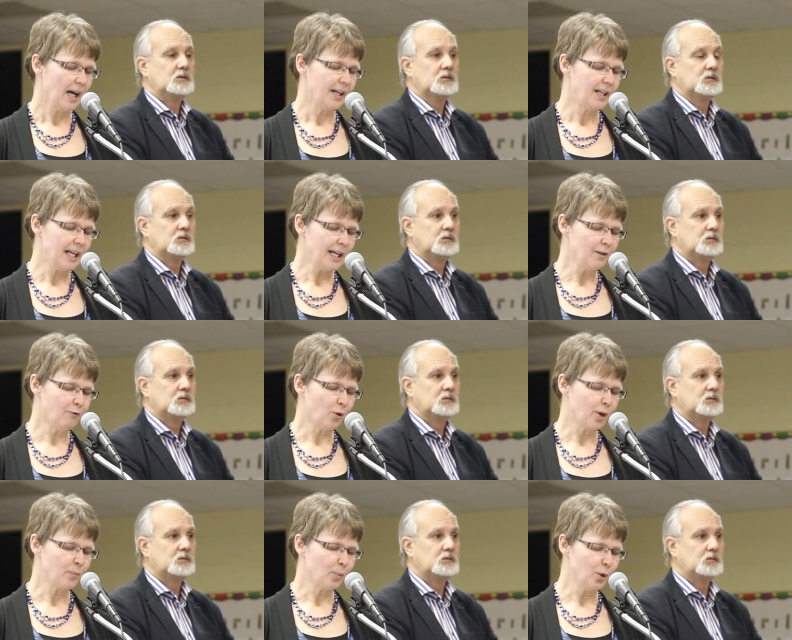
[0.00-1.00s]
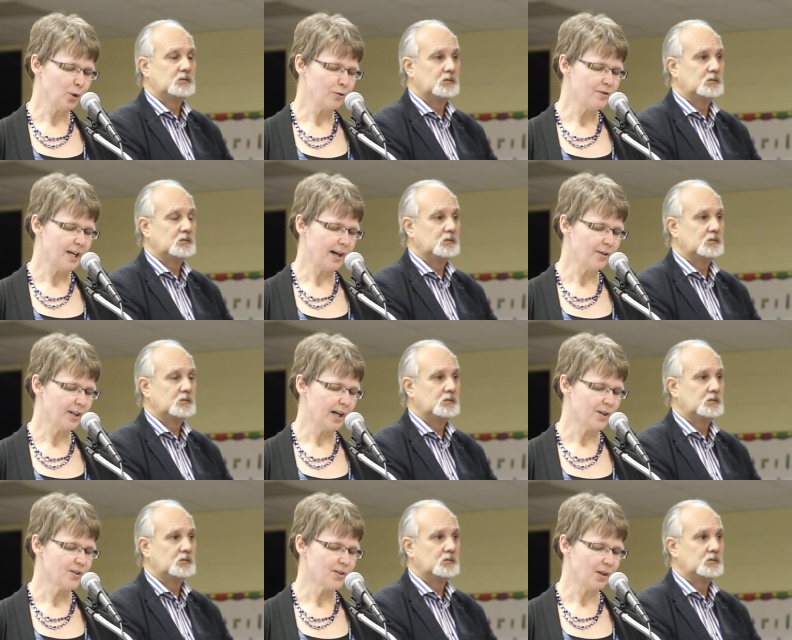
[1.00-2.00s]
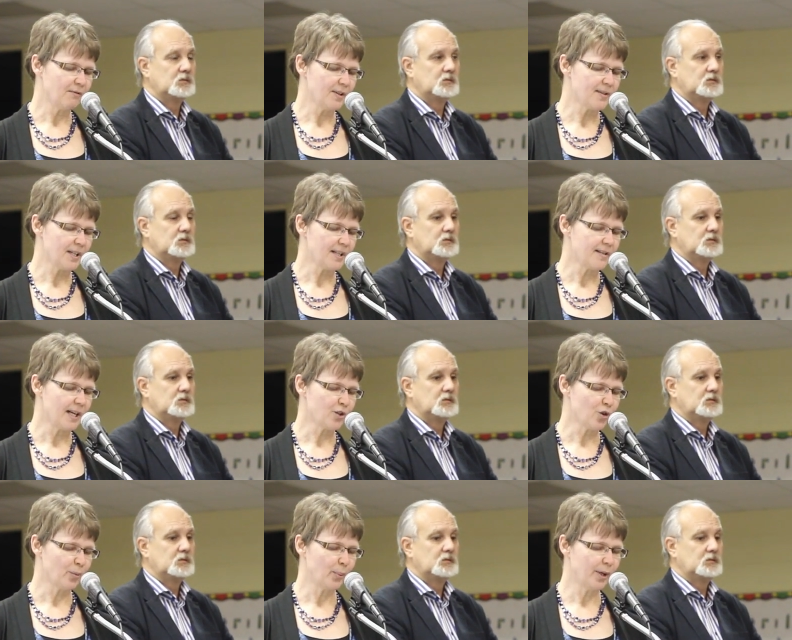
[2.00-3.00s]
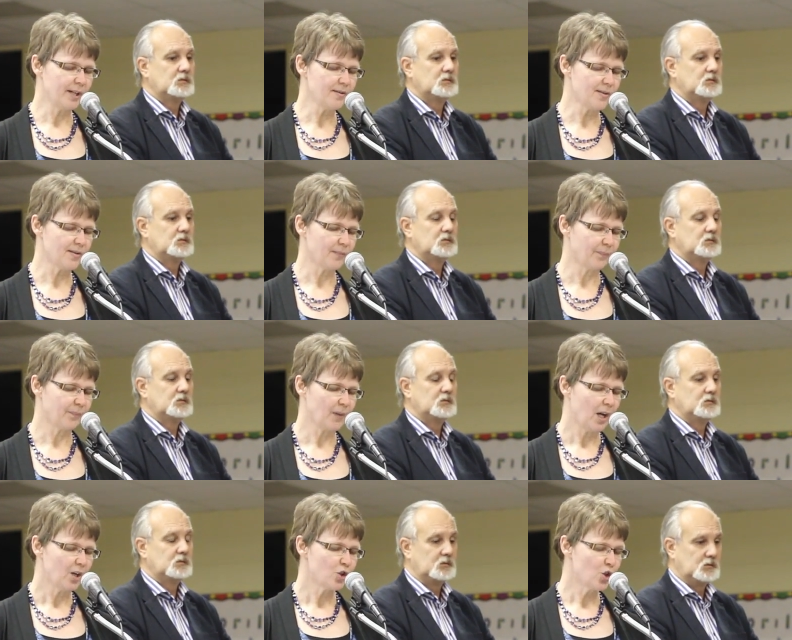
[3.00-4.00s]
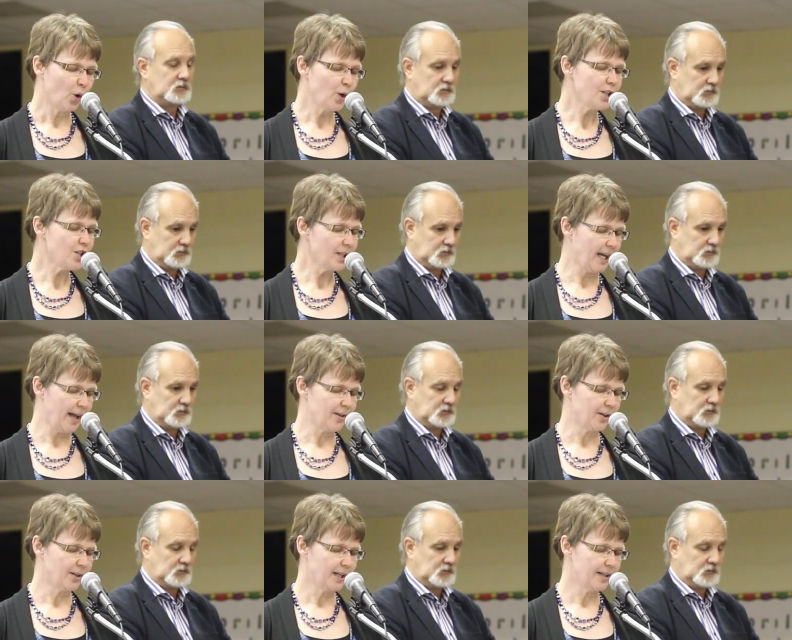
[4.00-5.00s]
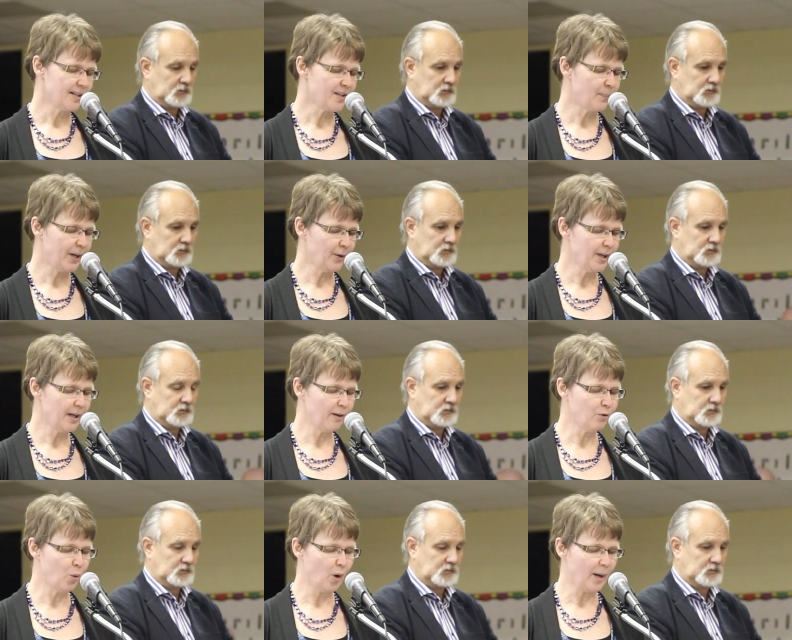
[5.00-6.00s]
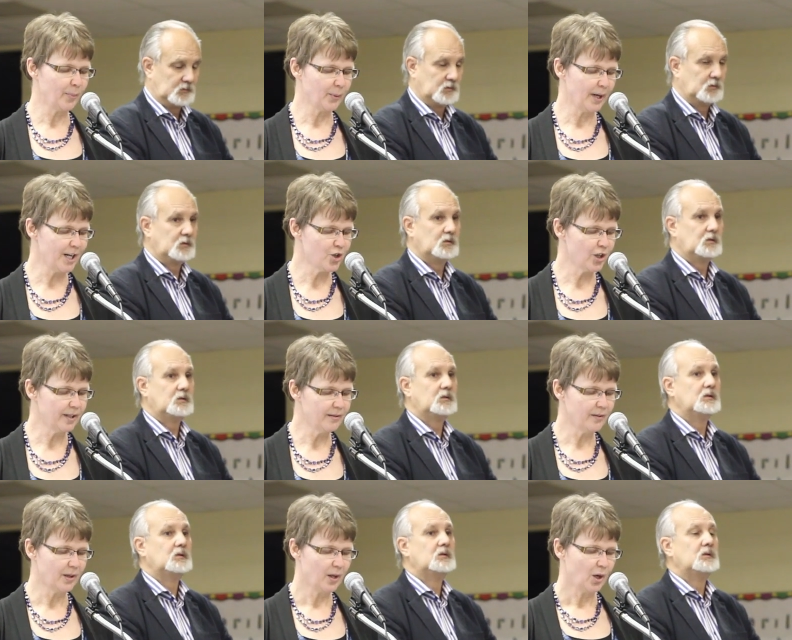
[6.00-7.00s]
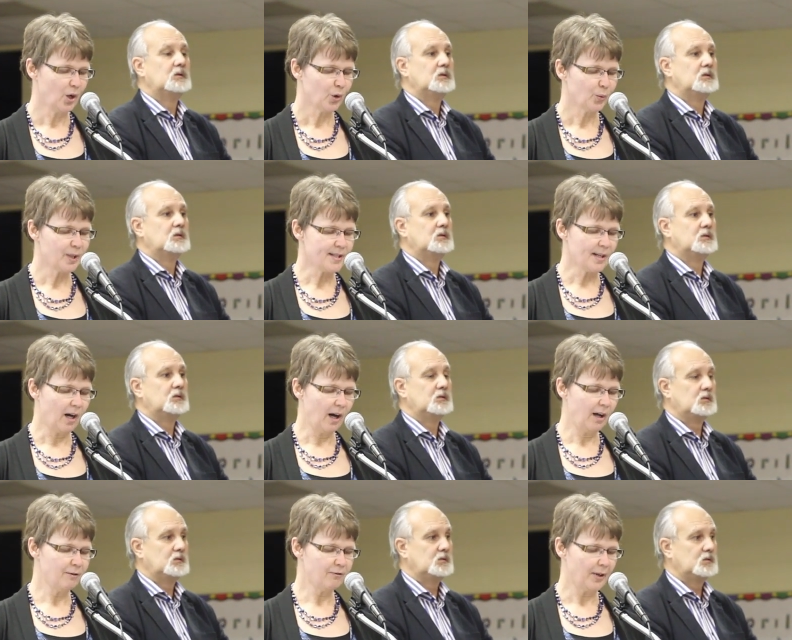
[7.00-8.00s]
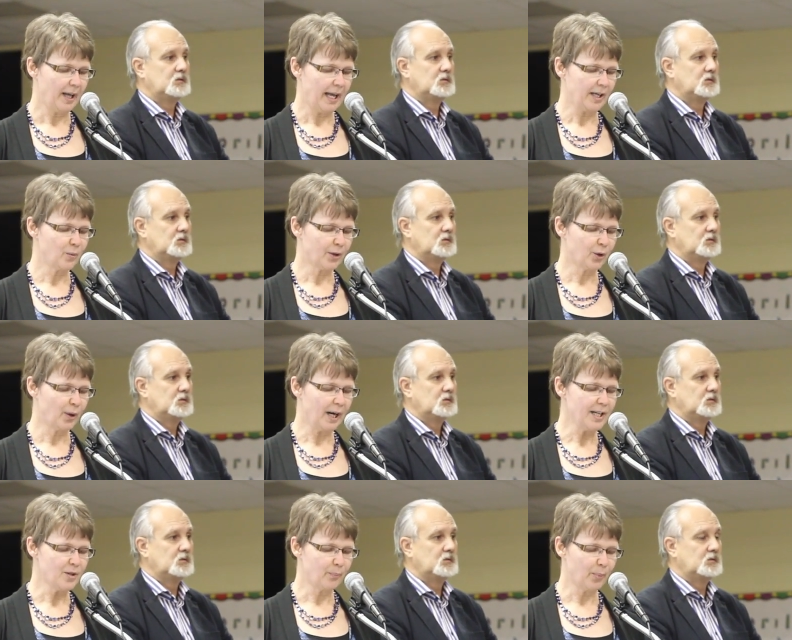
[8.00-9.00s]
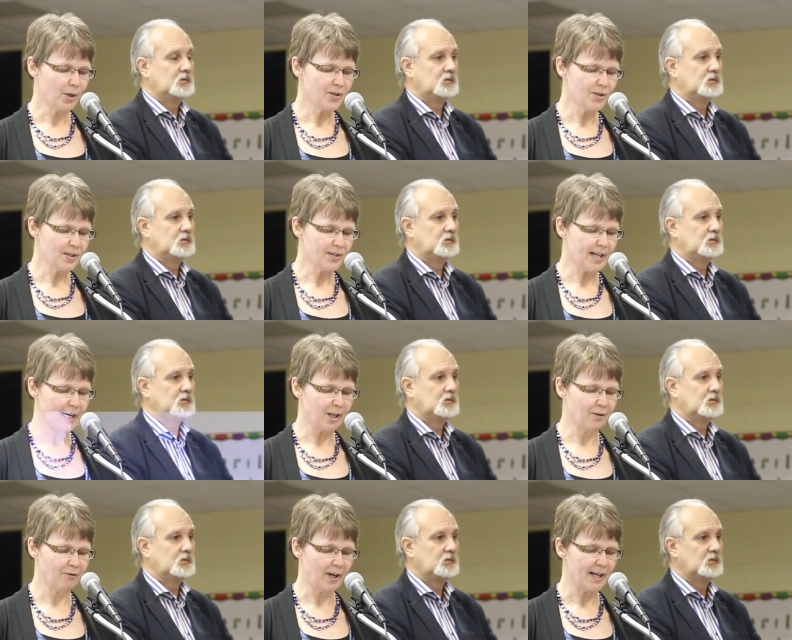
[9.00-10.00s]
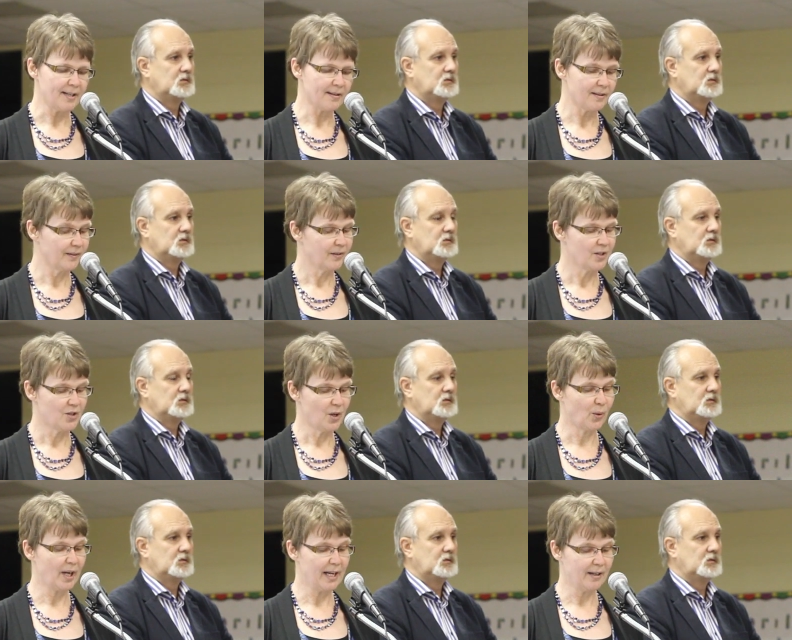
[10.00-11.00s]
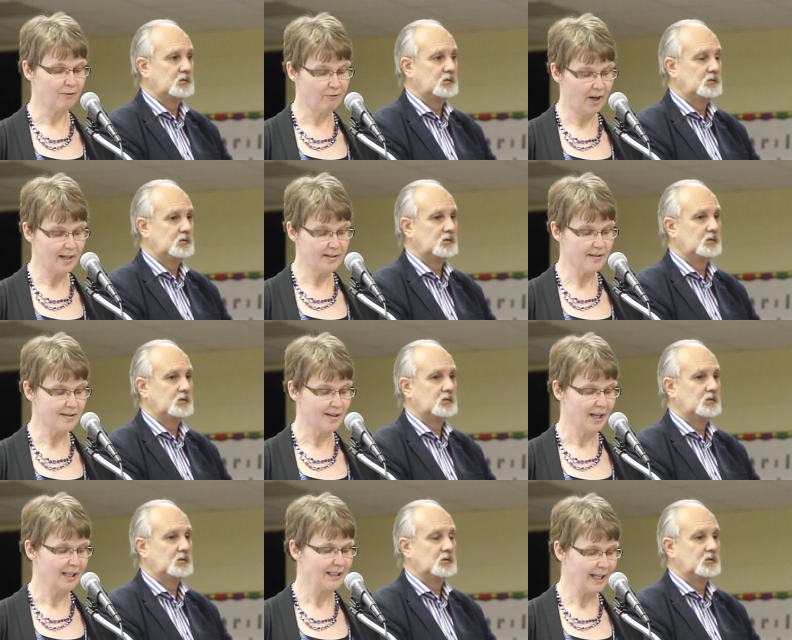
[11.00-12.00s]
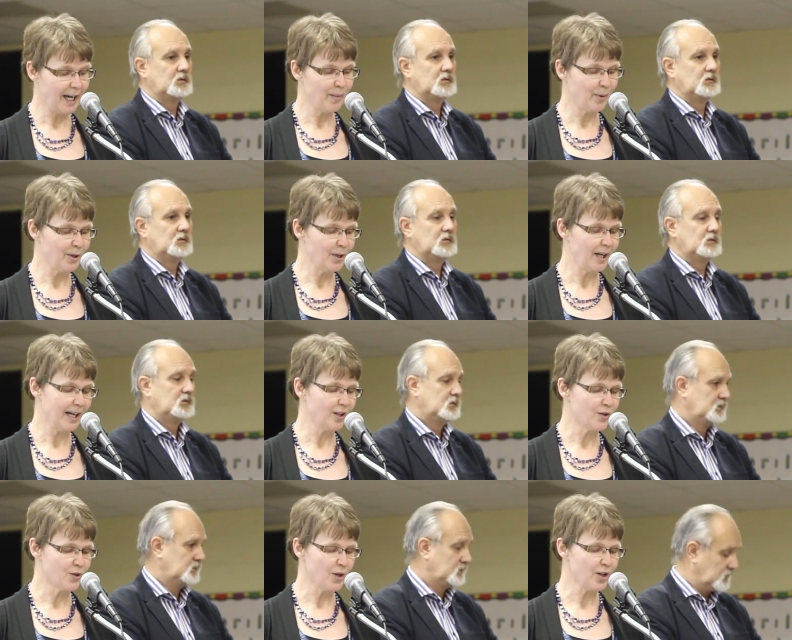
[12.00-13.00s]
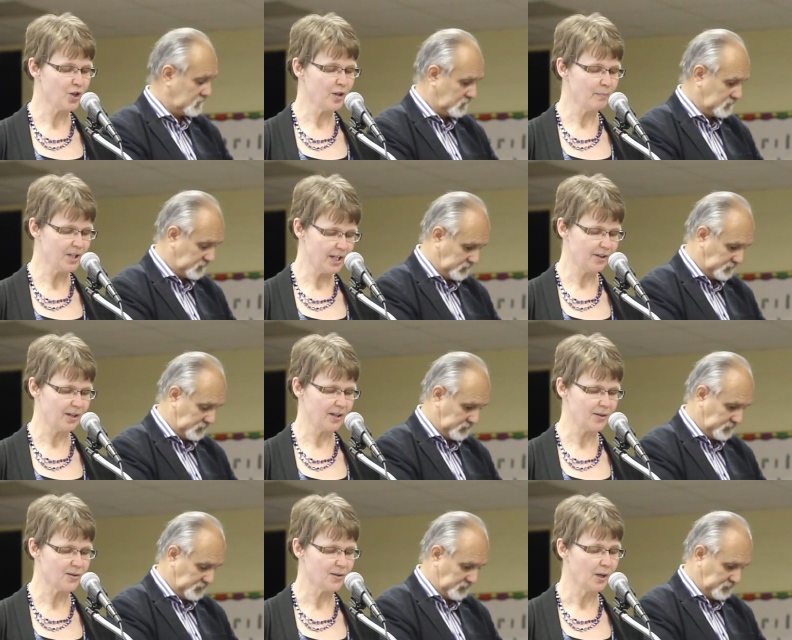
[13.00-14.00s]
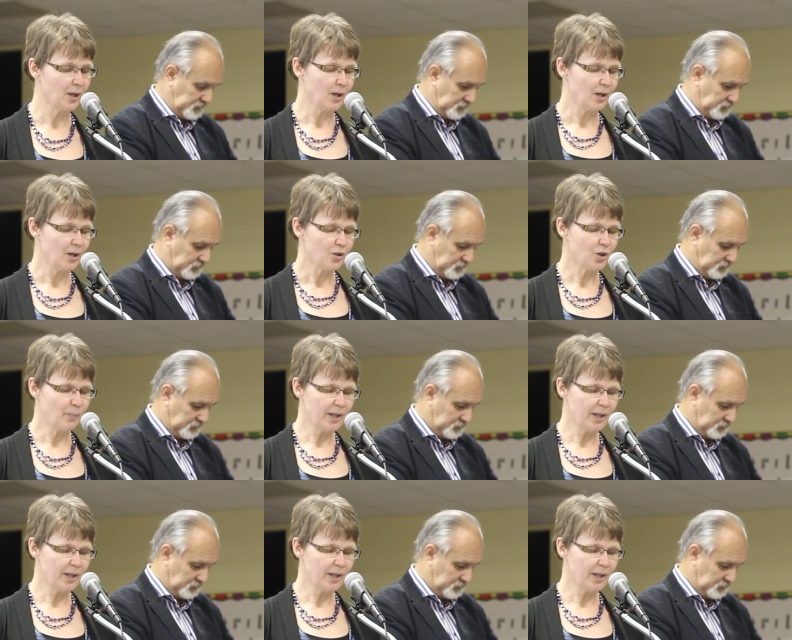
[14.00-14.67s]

Speaker 1: a need for improved healthcare service in Central Prince, joined together in a spirit of cooperation, resolve, and with great personal sacrifice, donated funds, labor, and construction materials to